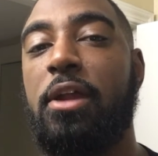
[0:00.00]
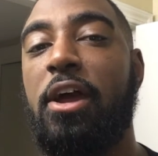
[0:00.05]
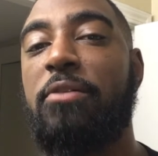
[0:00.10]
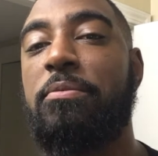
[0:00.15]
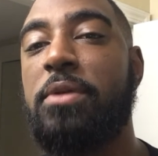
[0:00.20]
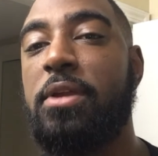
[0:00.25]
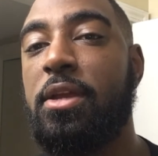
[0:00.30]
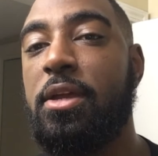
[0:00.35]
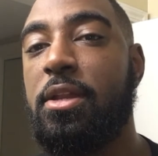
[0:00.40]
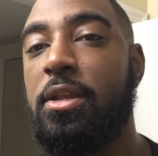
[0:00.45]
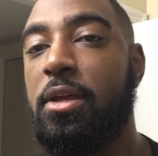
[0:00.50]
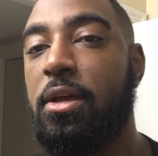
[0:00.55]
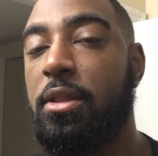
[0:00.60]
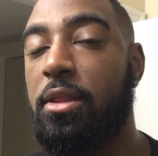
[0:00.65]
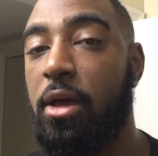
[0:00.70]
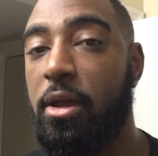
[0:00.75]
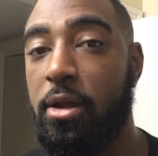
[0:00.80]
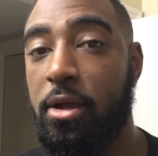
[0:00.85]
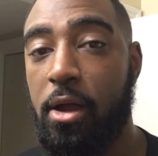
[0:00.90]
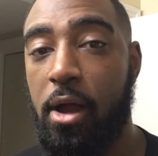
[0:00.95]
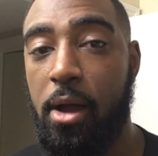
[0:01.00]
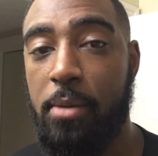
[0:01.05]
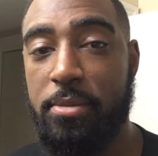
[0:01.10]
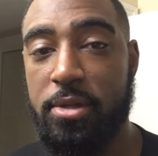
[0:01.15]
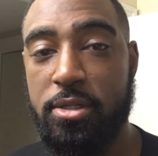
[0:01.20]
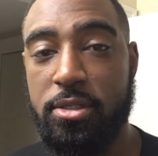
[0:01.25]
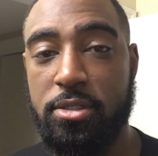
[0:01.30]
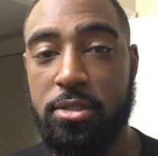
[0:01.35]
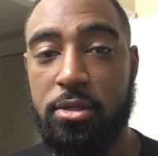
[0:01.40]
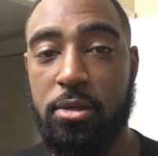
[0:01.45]
I've been getting a lot of
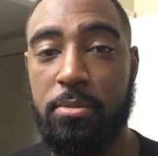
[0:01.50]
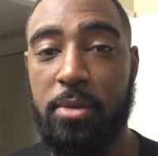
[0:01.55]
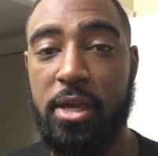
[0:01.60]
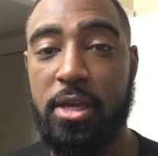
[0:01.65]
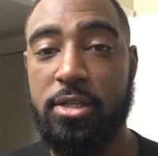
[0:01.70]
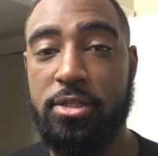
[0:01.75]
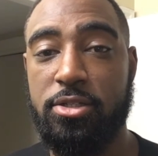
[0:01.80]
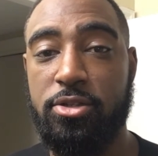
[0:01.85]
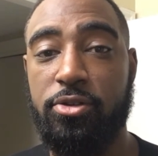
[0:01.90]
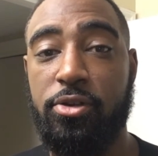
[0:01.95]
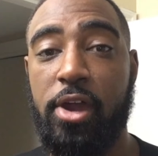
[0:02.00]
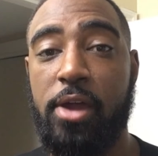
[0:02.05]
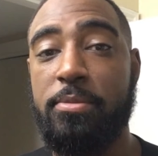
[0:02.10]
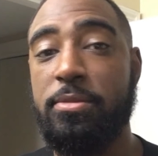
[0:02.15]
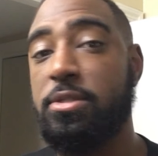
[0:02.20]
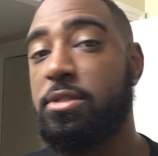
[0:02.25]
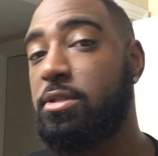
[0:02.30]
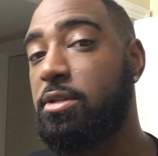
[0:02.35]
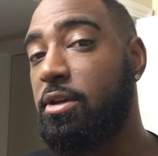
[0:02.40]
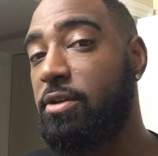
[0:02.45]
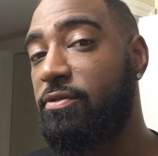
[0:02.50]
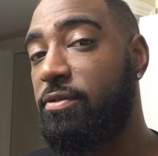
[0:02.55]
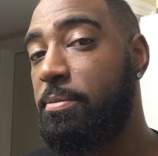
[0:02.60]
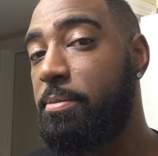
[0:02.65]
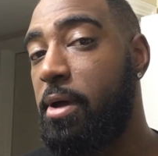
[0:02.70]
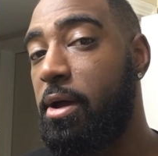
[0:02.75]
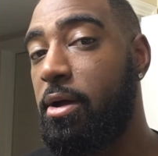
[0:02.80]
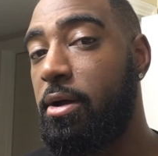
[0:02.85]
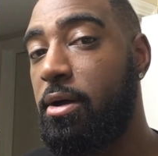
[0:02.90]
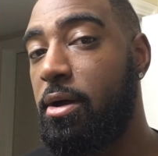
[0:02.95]
comments on my Instagram and stuff
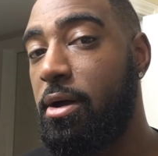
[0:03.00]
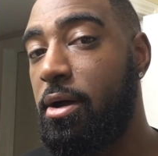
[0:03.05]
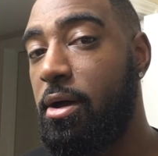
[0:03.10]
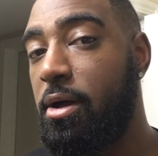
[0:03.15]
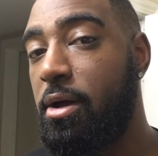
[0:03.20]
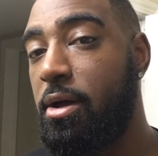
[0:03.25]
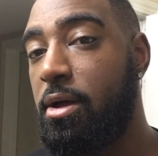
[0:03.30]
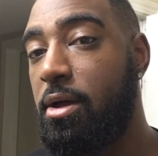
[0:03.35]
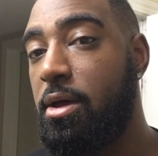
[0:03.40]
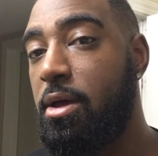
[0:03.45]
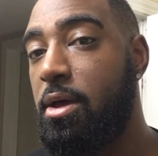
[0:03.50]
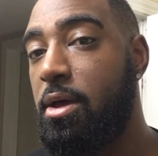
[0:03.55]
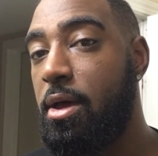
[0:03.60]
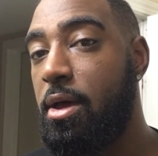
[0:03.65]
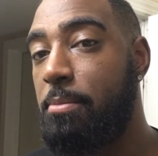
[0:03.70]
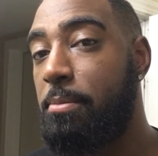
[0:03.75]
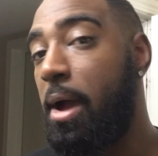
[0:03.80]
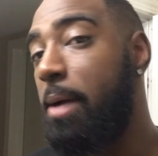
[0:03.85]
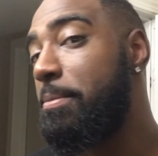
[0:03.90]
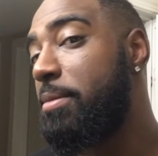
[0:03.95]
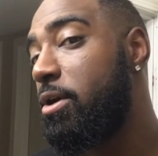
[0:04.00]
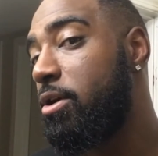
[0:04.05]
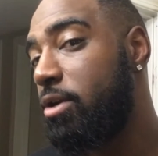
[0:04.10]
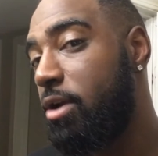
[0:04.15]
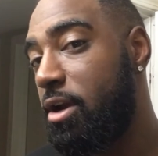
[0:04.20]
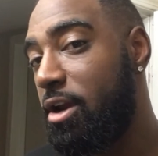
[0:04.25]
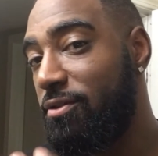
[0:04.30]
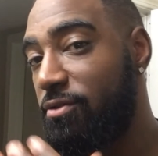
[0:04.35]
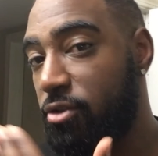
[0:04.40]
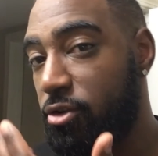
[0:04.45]
about my beard.
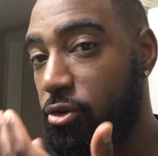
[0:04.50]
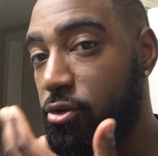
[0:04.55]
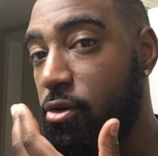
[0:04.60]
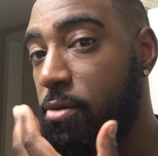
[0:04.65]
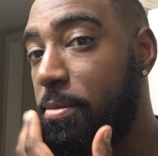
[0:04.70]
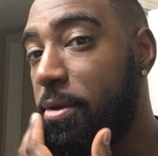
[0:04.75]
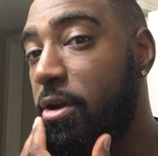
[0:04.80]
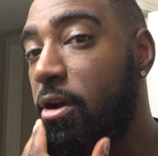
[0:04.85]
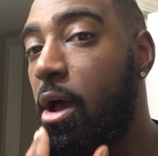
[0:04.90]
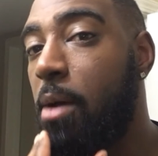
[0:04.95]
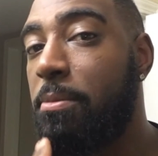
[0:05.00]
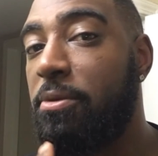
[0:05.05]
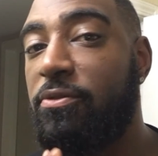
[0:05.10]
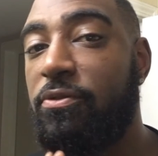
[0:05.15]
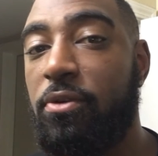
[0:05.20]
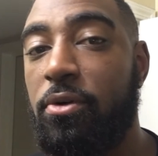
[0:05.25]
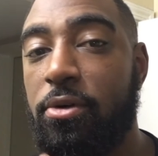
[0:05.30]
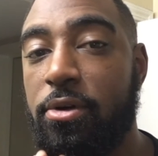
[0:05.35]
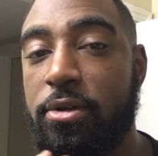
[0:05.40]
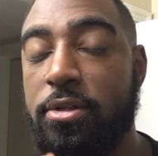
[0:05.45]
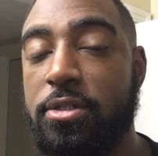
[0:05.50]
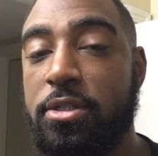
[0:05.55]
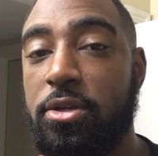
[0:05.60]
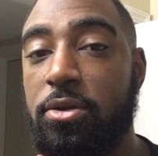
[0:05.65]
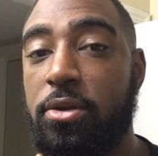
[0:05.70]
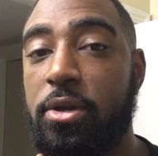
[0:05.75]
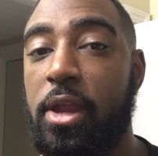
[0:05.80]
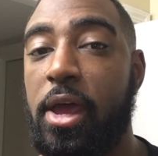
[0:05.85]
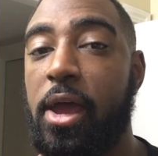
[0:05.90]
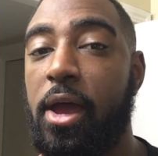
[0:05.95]
I never grew a beard out before
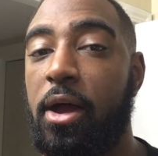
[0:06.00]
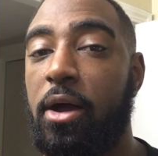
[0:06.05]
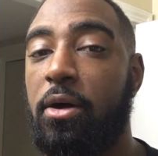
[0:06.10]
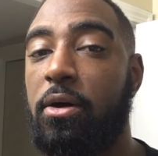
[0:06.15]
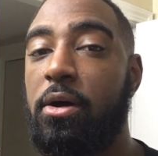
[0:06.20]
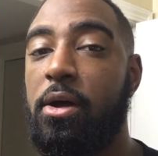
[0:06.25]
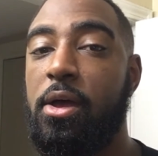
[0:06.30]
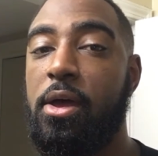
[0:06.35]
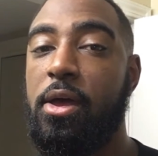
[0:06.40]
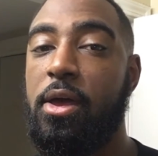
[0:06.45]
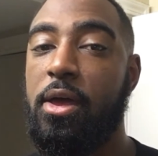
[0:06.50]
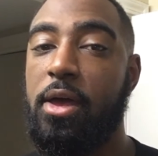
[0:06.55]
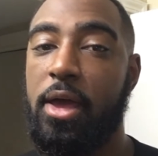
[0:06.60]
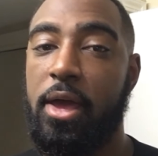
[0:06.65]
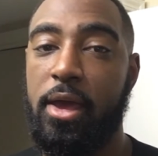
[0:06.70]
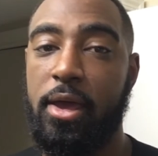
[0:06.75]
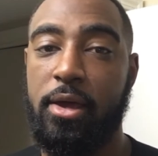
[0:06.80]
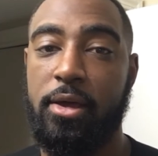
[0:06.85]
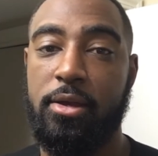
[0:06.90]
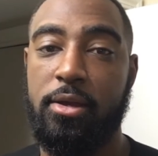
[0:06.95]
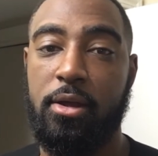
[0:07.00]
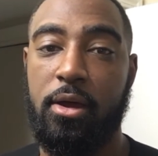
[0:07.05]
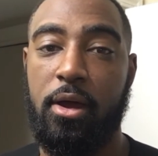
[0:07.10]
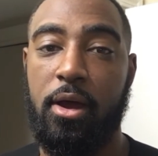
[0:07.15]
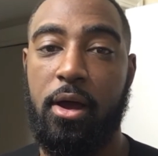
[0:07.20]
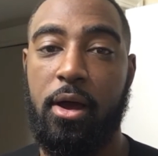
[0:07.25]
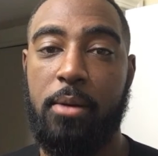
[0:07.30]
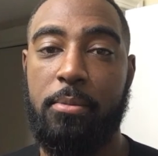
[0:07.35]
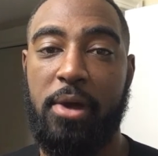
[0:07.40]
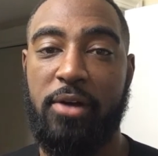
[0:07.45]
until now, and
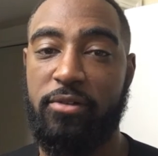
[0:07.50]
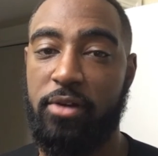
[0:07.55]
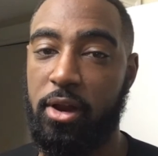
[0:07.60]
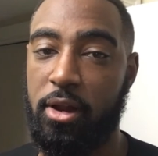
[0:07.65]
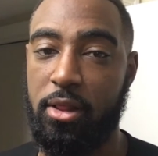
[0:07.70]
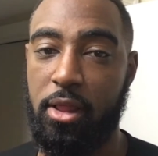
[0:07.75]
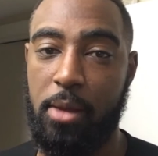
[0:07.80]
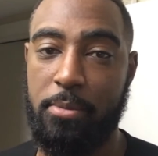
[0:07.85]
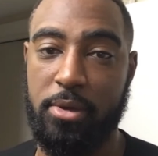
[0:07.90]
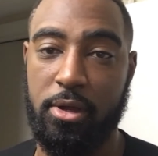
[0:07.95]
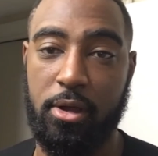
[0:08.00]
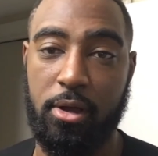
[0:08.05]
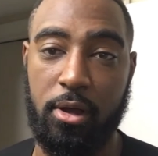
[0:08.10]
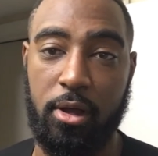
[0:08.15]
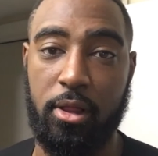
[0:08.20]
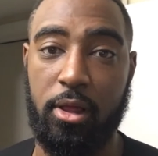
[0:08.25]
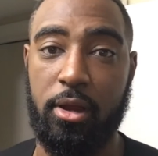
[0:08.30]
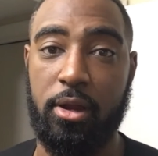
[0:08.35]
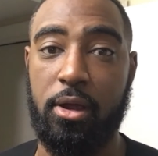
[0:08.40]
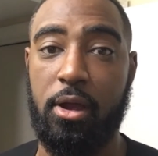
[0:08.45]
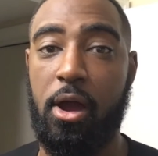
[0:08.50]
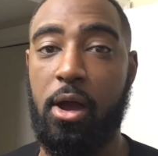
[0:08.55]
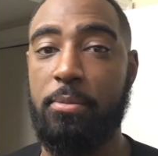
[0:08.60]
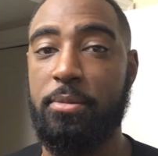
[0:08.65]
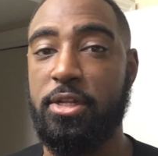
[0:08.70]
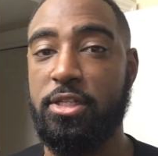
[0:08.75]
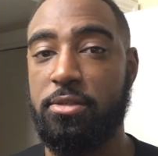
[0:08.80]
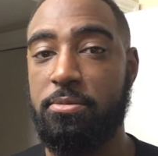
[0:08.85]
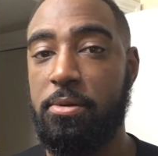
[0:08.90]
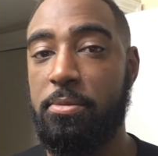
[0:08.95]
I've got a lot of
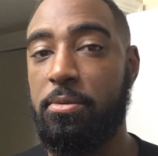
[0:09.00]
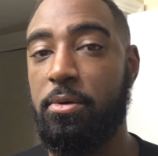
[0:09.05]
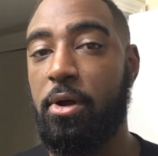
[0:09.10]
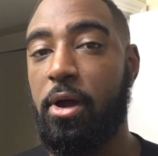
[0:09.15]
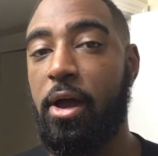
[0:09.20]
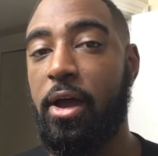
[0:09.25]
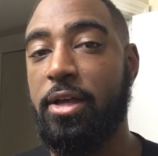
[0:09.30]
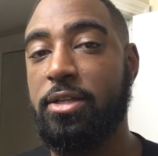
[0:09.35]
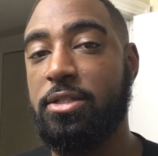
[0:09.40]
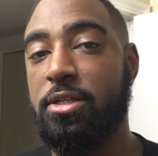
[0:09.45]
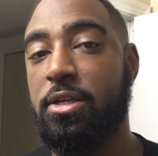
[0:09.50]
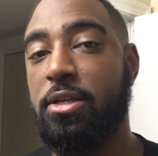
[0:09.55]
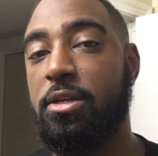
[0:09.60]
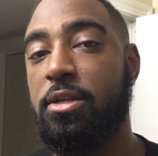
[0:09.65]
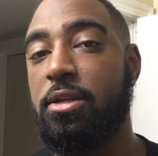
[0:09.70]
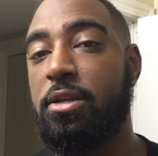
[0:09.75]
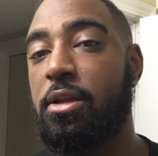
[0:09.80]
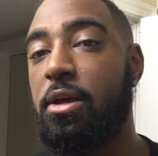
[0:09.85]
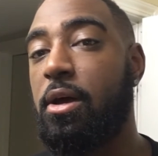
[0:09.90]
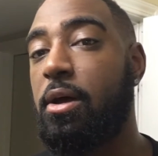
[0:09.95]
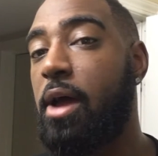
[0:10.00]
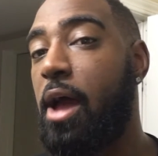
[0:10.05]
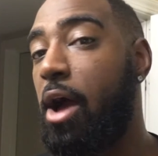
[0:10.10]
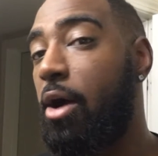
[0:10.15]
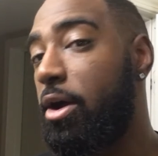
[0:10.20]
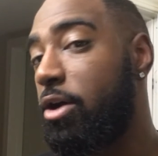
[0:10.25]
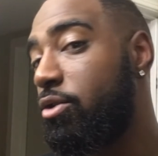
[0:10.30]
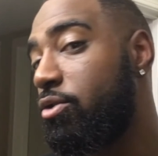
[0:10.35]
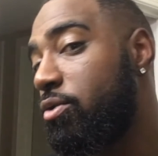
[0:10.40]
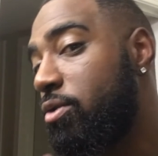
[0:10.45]
comments, people asking and how
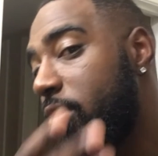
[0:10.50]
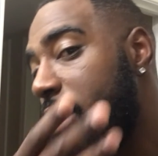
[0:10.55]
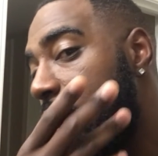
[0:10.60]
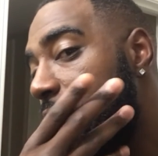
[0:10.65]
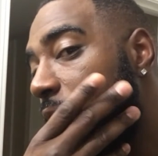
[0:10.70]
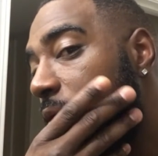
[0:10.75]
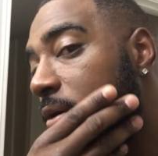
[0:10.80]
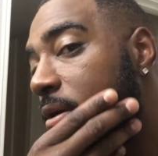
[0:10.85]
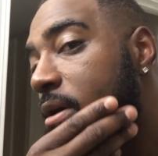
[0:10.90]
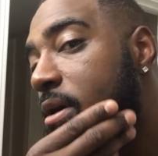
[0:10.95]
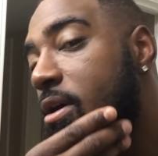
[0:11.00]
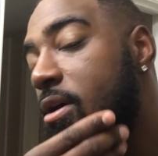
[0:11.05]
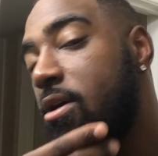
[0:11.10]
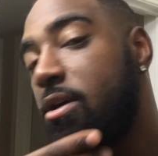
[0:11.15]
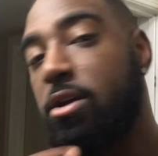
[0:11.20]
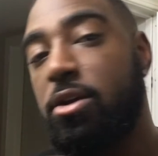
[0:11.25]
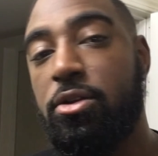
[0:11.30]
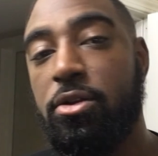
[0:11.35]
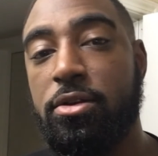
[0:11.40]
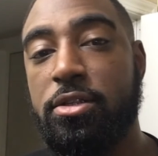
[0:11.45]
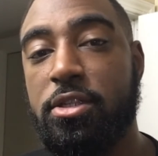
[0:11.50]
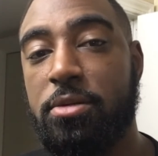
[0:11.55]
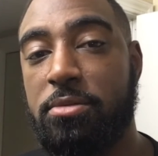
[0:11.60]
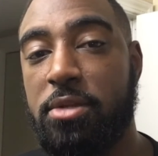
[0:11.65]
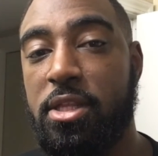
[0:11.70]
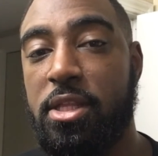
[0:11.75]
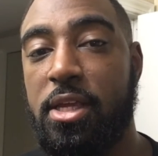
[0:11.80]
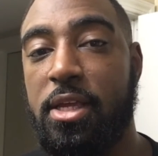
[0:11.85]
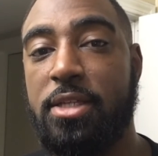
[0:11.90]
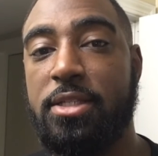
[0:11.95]
I grew it out, you know, some
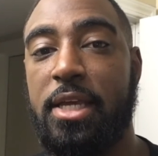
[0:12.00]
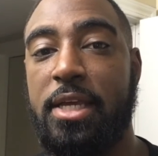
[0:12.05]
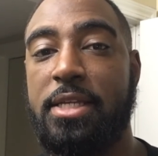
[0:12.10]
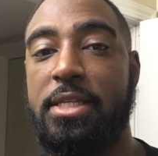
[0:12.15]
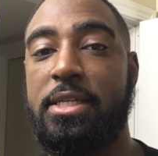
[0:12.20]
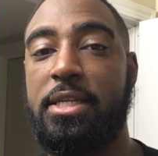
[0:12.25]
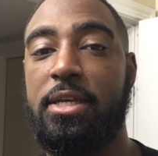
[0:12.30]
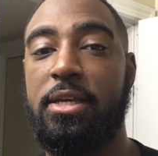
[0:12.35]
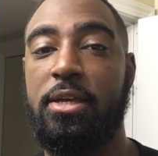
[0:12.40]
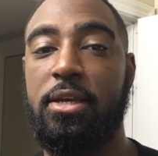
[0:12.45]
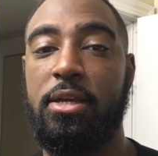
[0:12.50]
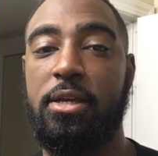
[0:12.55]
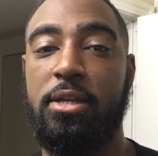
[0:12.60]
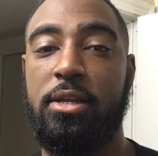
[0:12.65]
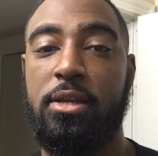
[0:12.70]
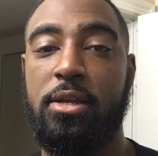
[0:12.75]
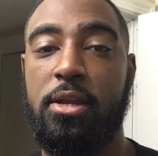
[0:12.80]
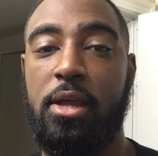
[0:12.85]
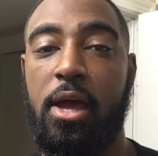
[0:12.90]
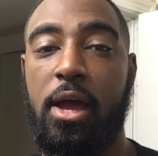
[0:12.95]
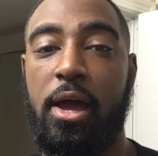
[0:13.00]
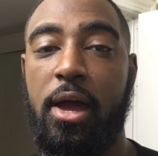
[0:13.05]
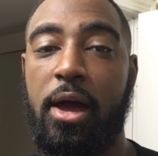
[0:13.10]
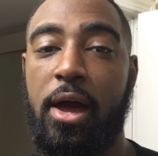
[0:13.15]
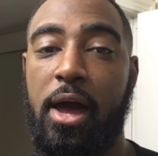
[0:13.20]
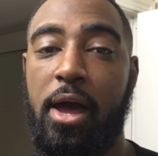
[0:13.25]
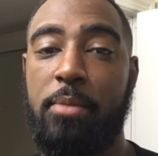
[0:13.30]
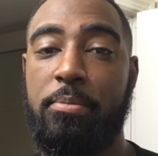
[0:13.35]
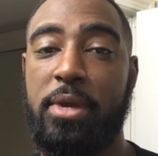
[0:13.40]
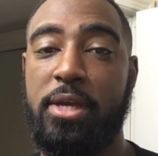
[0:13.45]
of the things I did and
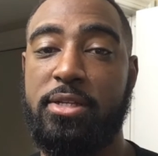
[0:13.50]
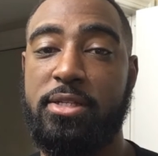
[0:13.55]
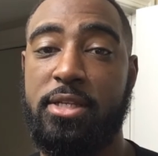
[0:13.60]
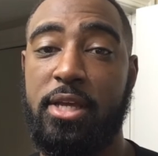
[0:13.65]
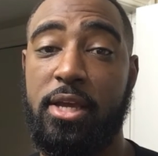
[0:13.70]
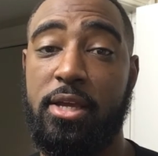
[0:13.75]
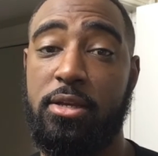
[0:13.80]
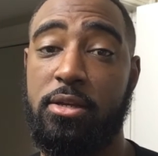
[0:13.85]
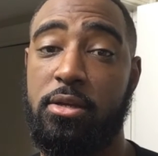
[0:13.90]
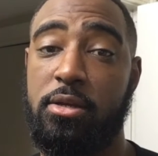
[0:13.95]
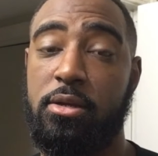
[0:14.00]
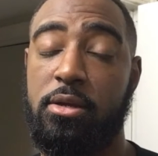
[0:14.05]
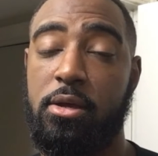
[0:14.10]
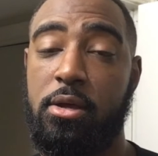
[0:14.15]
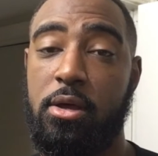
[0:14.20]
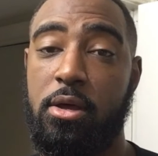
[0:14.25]
how I maintained it.